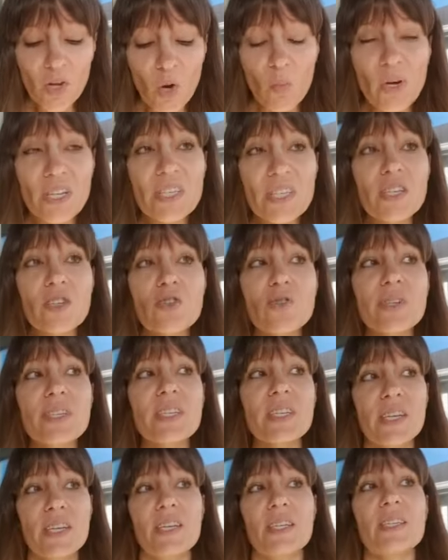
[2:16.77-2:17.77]
what's
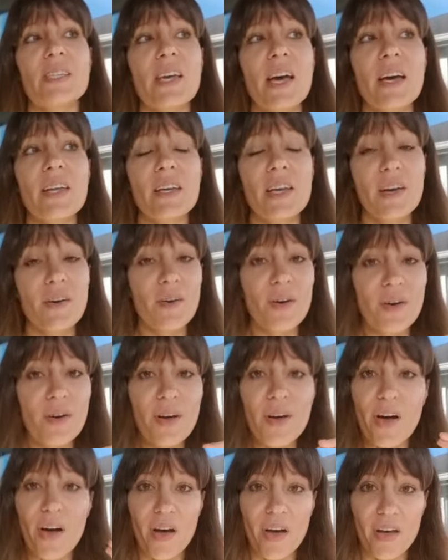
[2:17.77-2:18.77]
interesting is that
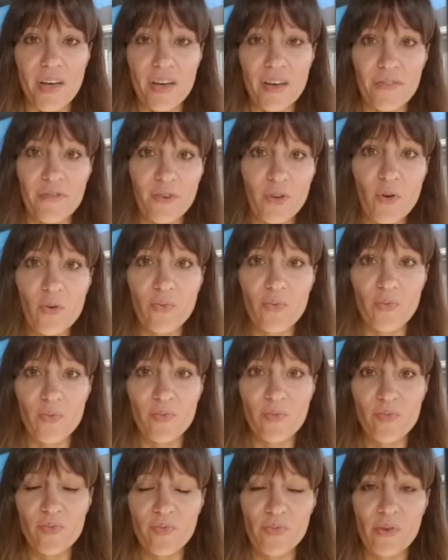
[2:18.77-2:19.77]
uh, if you'll
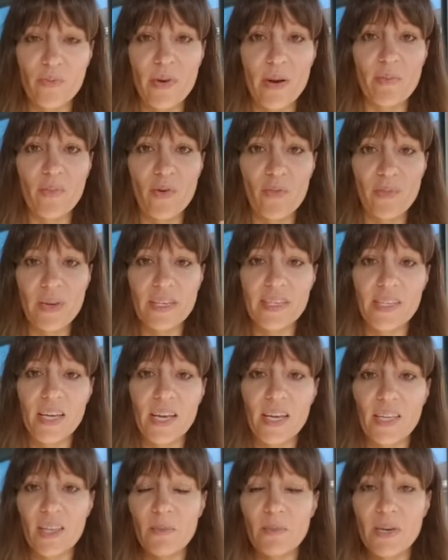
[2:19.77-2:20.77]
remember me
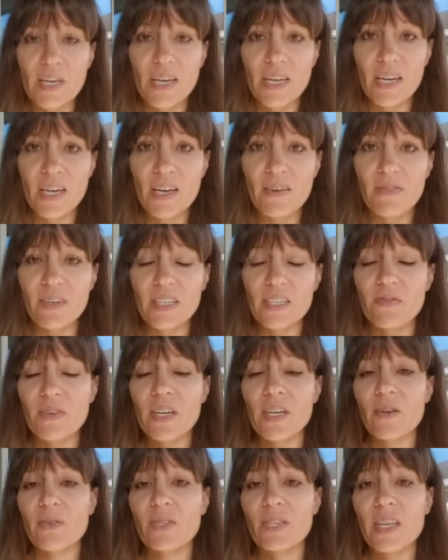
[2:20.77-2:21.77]
saying at the beginning of these
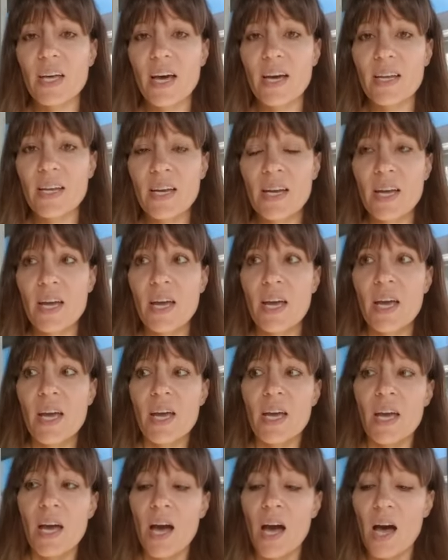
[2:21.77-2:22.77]
videos that
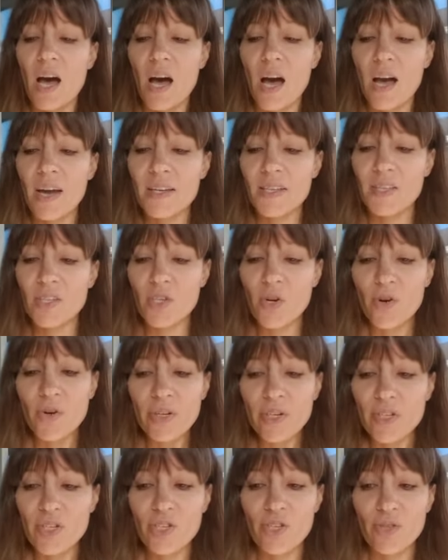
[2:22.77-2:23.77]
I
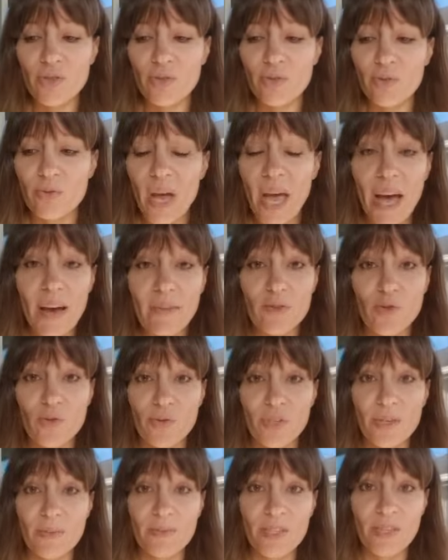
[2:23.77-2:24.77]
started to have
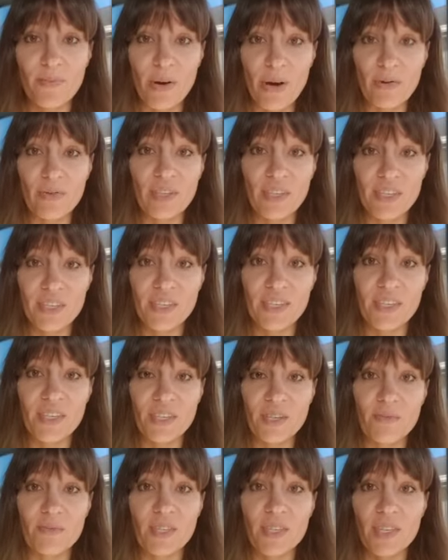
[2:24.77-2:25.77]
dreams about these
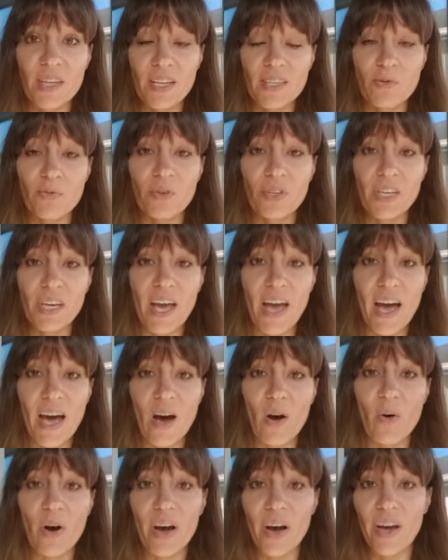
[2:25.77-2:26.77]
systems, and that's really
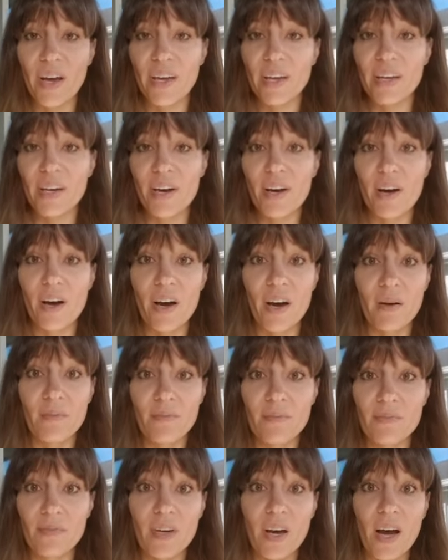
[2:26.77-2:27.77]
how I
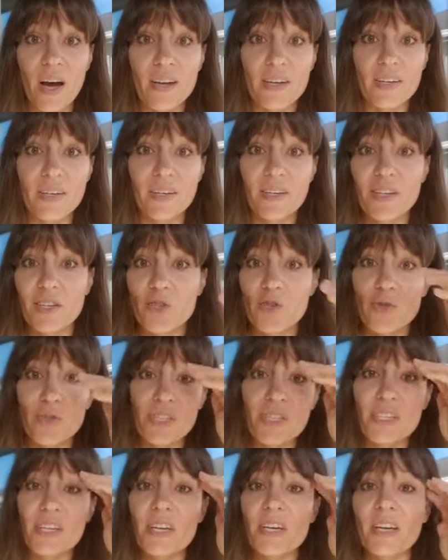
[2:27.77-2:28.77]
um, got
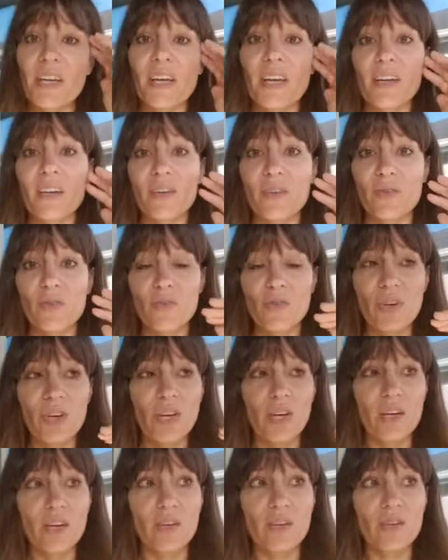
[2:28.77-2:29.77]
interested in
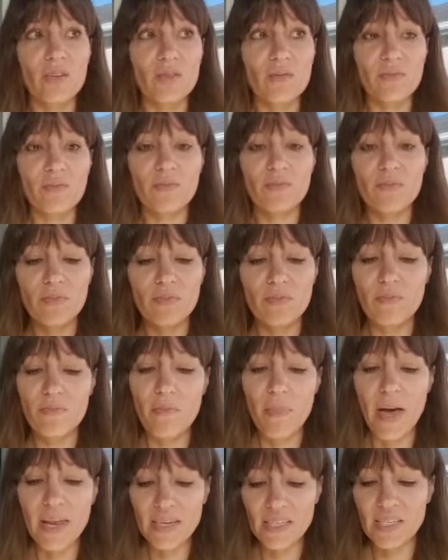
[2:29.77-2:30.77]
in
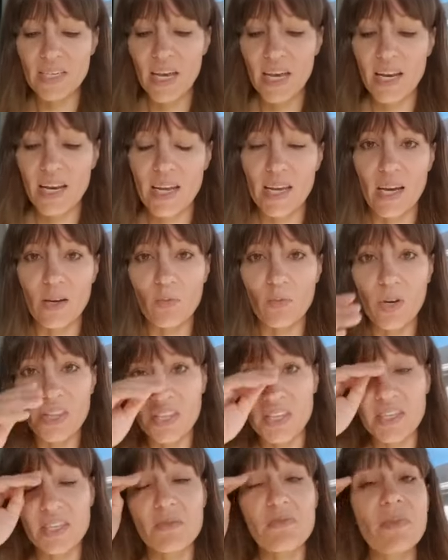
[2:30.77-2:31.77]
meditating on what
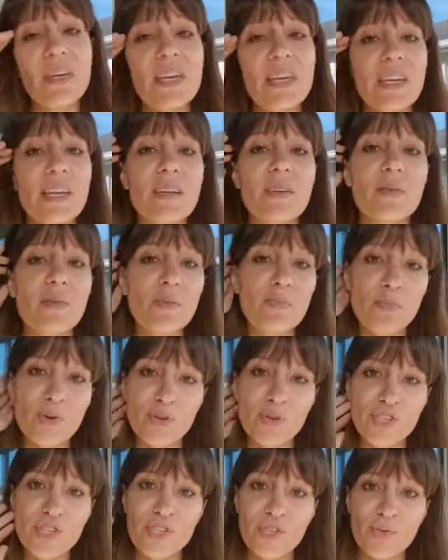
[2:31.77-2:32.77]
these mean and
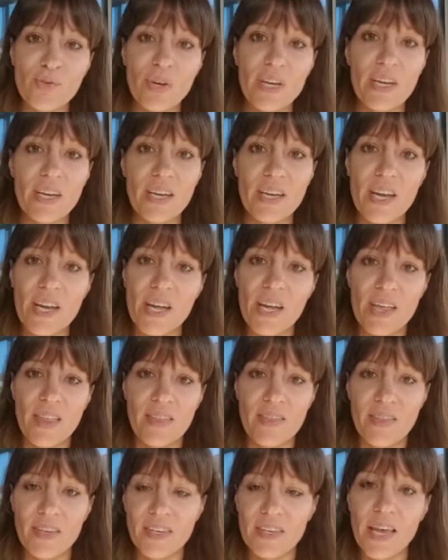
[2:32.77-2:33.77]
pursuing
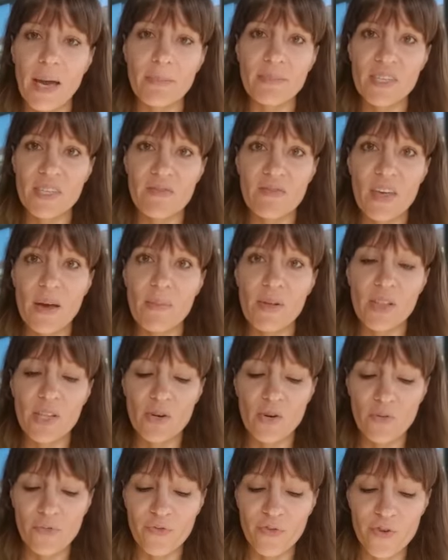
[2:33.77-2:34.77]
the depths of them a
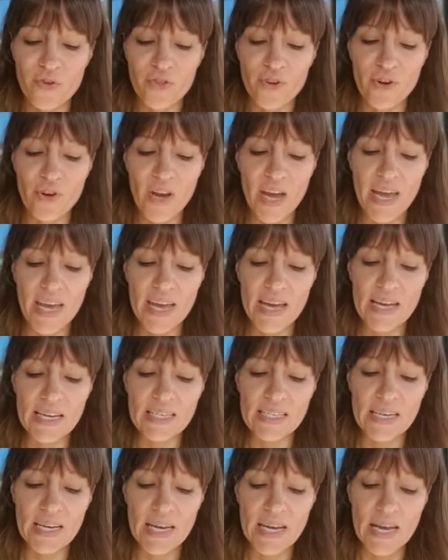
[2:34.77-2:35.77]
little further.
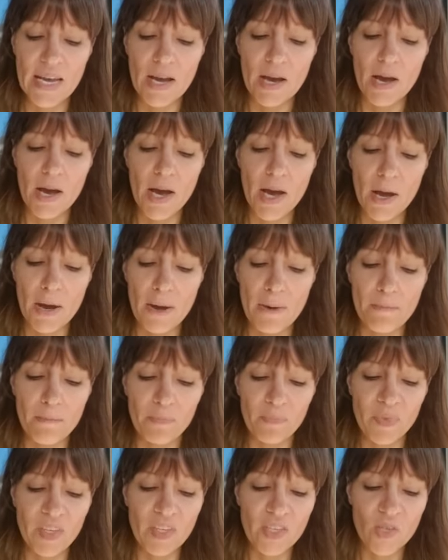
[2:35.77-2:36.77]
And um,
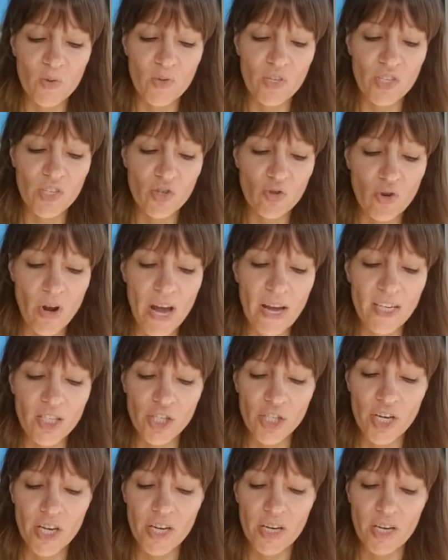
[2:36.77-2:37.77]
so
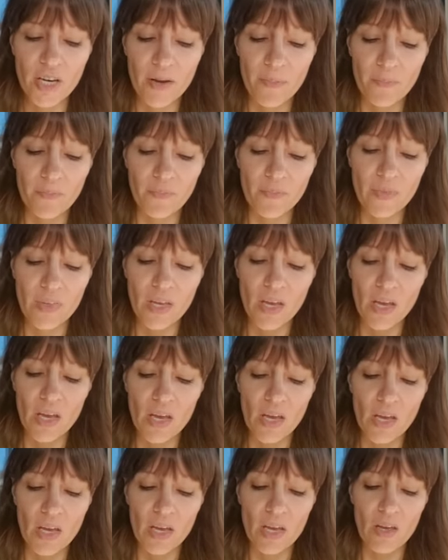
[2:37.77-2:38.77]
distraction,
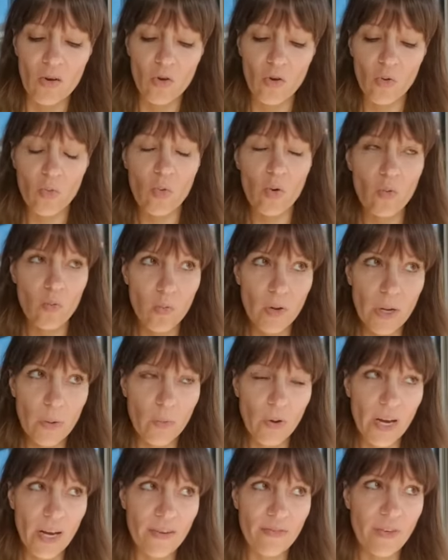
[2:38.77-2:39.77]

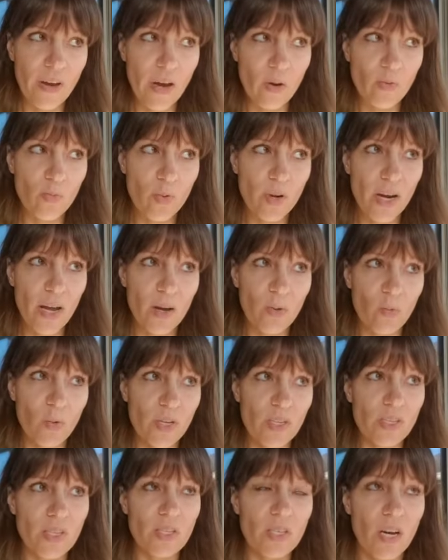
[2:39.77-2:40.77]
what I found when I
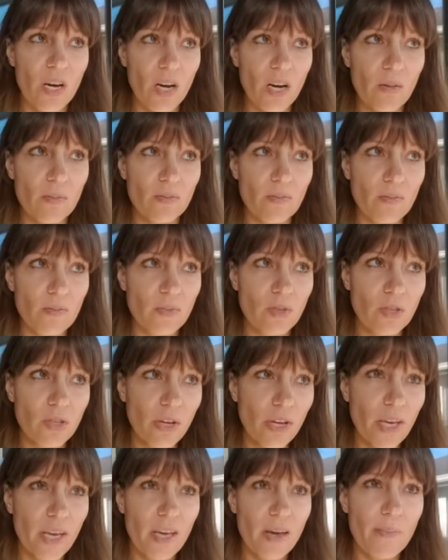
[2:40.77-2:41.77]
was um,
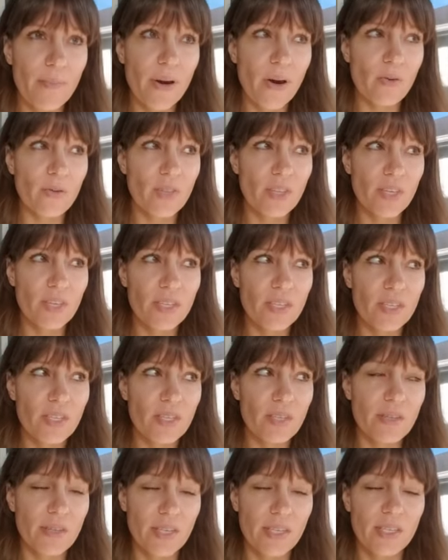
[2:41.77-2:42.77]
looking about
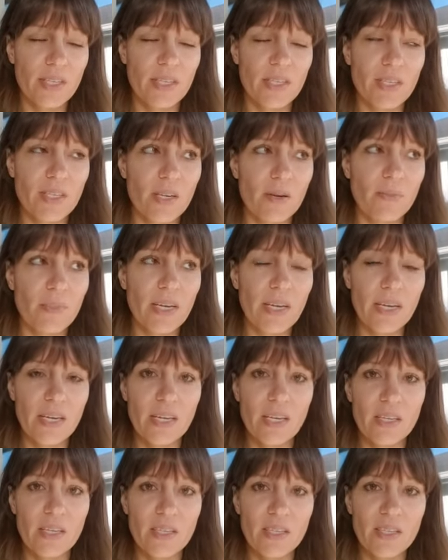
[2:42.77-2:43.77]
this this system
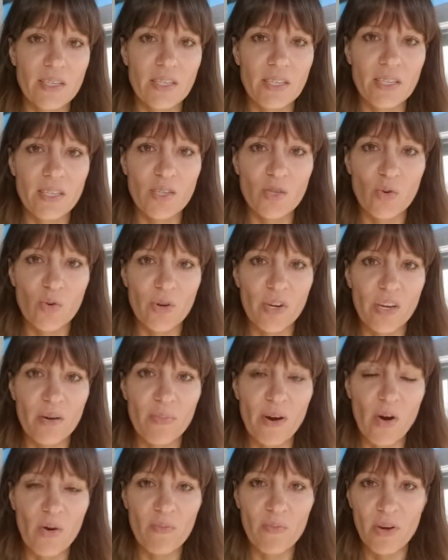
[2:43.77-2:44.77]
is the story
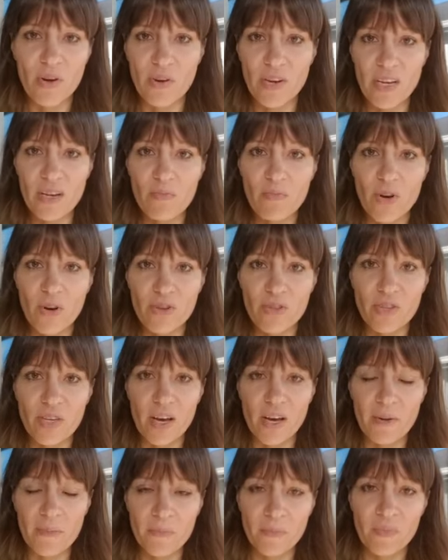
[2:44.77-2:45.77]
about Mary and
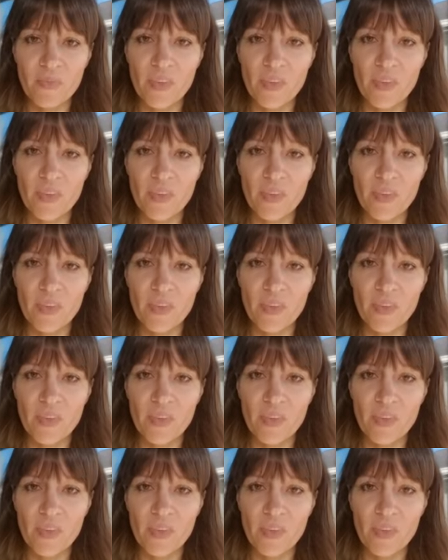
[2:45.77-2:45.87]
Martha.